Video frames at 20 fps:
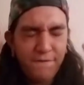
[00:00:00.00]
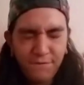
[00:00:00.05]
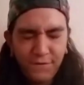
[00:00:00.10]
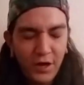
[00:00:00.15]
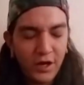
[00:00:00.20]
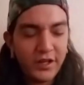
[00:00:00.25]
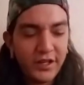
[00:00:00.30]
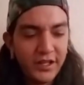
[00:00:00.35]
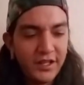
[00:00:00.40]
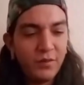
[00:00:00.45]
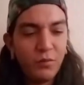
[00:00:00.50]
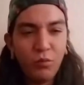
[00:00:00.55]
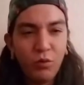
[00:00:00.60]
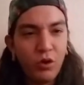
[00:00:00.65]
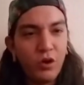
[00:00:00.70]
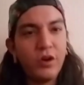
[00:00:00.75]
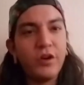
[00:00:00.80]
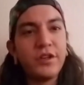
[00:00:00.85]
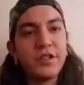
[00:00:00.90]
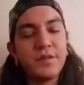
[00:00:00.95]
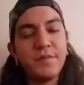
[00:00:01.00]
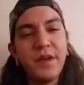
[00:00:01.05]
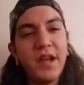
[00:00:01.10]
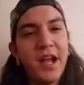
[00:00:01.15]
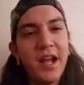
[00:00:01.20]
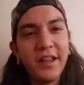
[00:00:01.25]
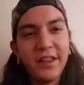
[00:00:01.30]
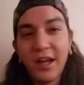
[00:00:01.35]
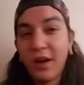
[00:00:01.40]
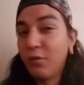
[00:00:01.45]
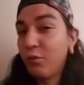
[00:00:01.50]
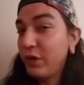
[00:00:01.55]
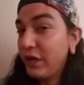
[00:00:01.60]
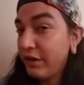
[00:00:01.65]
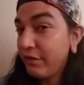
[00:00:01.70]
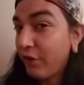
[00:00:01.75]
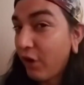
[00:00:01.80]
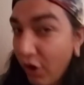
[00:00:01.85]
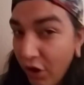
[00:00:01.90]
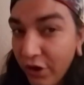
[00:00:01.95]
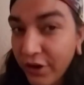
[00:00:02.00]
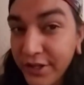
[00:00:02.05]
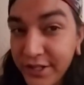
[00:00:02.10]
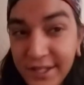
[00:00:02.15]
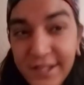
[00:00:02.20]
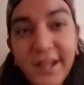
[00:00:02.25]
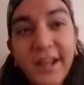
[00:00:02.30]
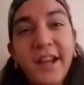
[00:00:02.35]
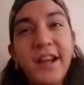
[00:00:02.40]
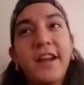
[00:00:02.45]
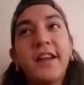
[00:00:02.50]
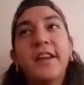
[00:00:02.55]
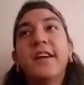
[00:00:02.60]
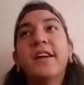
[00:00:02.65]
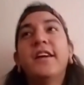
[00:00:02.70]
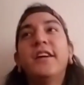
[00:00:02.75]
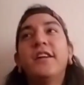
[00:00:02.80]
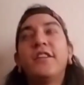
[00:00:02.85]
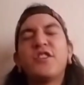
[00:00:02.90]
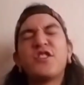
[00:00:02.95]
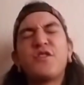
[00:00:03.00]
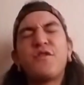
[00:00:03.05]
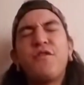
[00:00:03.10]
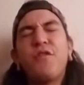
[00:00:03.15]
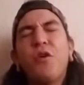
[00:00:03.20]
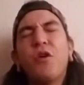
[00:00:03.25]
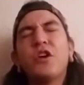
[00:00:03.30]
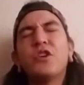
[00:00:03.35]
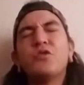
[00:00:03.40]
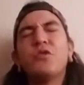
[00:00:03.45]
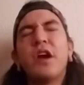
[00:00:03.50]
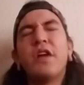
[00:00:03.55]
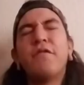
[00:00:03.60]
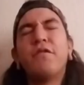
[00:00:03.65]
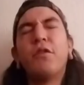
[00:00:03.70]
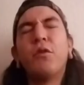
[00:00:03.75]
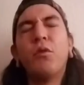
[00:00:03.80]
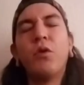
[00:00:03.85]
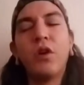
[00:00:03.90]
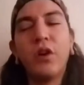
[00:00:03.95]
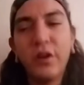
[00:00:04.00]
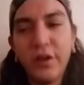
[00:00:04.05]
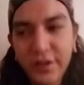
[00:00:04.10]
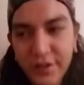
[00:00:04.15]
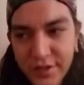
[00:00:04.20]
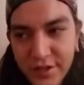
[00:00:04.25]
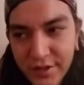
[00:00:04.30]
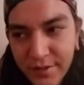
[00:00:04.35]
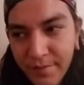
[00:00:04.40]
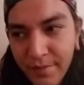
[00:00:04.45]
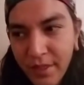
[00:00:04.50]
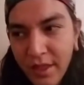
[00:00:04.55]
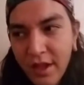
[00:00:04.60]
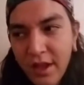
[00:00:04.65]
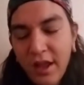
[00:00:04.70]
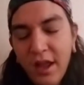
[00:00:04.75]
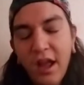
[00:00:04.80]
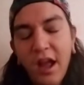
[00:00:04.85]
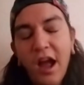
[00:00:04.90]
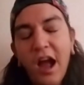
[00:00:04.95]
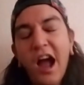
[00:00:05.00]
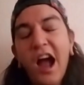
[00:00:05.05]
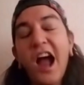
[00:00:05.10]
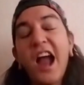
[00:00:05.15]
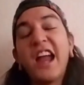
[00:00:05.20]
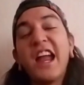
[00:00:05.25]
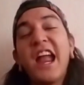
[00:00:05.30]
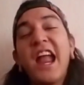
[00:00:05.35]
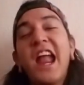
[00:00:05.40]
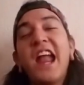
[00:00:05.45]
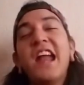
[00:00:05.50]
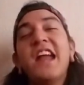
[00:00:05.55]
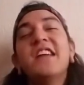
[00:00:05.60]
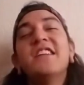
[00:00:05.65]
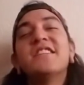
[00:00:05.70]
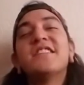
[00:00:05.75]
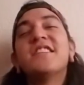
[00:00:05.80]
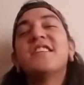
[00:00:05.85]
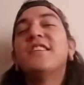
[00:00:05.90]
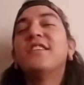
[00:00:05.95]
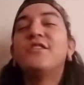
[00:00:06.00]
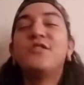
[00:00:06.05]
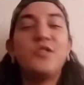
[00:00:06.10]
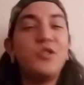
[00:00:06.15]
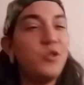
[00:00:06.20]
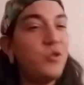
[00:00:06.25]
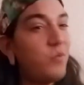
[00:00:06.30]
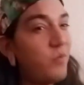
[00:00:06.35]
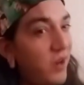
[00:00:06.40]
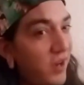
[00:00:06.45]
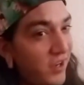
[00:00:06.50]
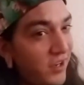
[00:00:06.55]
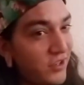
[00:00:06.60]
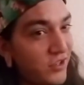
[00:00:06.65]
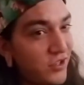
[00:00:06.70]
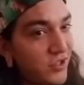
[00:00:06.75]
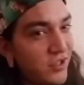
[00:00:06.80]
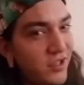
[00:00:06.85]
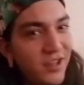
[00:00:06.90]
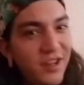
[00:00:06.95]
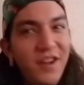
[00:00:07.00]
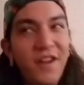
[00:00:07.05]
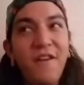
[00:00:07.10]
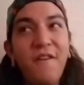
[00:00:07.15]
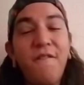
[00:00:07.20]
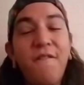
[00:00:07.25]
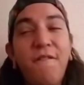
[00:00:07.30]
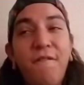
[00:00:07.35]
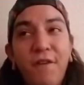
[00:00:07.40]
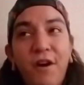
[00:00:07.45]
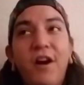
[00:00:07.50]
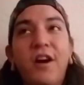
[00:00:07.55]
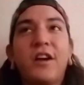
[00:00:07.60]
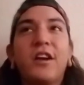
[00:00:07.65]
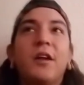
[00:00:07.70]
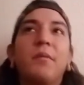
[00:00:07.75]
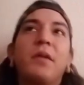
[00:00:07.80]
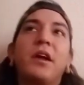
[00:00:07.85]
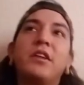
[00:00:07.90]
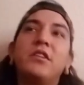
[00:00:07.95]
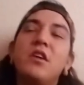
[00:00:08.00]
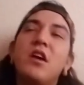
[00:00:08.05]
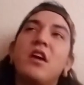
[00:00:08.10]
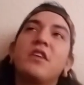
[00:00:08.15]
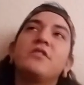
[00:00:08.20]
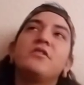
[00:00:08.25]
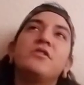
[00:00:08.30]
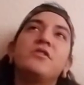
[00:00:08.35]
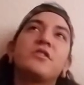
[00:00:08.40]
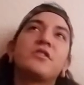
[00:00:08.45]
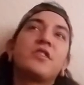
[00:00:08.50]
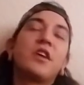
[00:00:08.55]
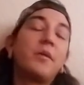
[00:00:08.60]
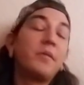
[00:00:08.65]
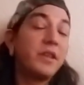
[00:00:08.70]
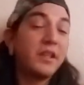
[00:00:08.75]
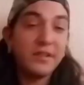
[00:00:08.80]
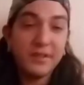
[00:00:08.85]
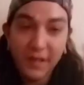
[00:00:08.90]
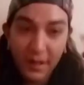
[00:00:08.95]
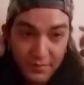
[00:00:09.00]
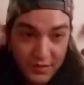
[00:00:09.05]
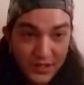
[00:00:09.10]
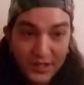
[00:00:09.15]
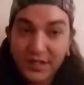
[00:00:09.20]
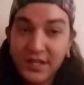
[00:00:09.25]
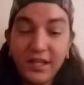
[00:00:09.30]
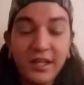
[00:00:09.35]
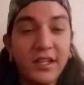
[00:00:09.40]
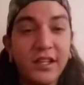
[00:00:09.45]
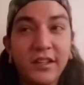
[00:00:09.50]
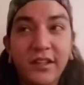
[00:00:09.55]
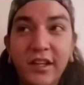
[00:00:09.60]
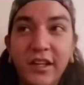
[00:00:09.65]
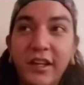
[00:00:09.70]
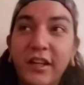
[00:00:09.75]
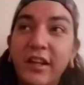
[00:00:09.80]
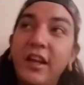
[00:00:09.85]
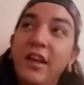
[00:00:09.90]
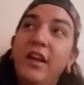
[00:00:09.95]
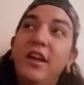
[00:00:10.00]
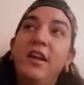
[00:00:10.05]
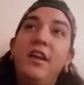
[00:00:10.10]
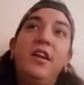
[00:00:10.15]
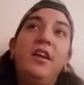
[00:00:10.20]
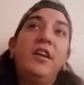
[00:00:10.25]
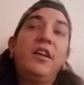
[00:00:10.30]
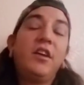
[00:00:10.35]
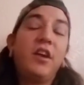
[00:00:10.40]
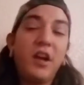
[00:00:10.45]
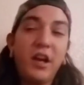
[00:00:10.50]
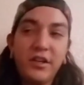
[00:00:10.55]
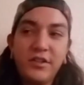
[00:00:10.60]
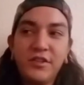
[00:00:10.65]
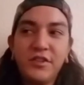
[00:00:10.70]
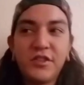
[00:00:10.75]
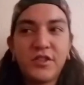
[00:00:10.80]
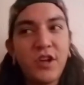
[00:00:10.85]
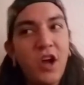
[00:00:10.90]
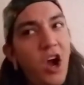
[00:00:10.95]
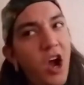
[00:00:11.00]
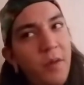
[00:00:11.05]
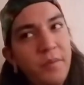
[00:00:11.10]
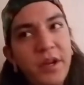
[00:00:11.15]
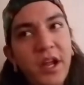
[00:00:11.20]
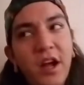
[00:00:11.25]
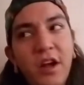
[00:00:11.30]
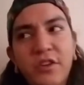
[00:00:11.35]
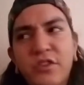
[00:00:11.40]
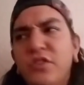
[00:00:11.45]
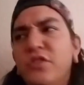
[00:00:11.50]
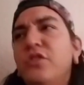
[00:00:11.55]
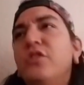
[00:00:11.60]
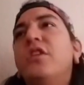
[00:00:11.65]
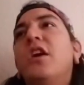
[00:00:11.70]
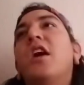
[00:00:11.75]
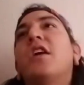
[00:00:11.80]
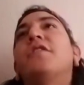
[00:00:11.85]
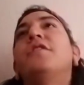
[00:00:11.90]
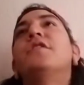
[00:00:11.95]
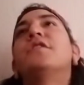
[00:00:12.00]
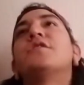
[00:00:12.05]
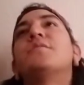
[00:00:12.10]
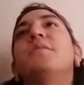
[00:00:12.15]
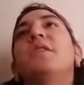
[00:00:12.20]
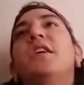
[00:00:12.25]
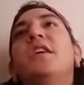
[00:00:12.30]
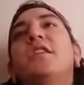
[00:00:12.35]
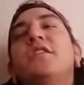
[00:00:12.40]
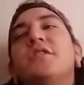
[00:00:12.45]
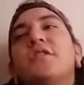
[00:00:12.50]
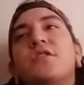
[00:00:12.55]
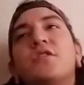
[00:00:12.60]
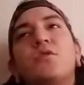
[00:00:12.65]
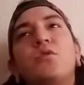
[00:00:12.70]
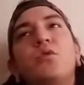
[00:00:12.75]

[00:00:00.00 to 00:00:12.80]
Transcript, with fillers: fucking words, man, that we have all said. Those four dreadful words. I ate too much. Fuck. And I'm like, nah, dude, just I'm, I'm just thinking like, all right, dude, just calm down, dude. You got this, man. Just,